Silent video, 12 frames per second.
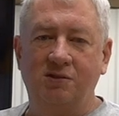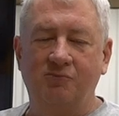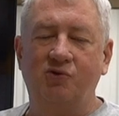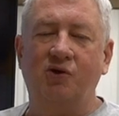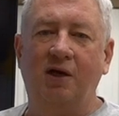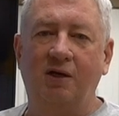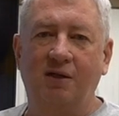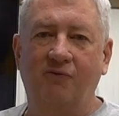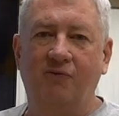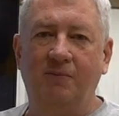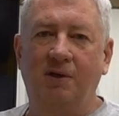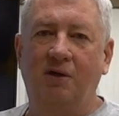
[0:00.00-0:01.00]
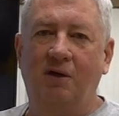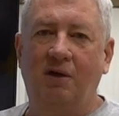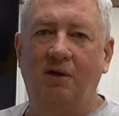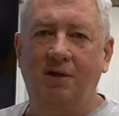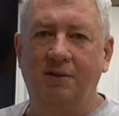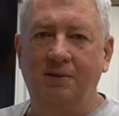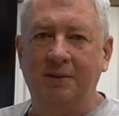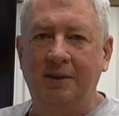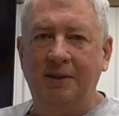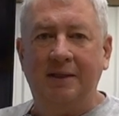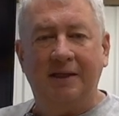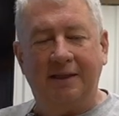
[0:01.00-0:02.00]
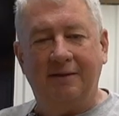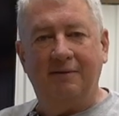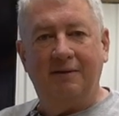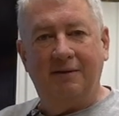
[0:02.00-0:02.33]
some training and familiarity. And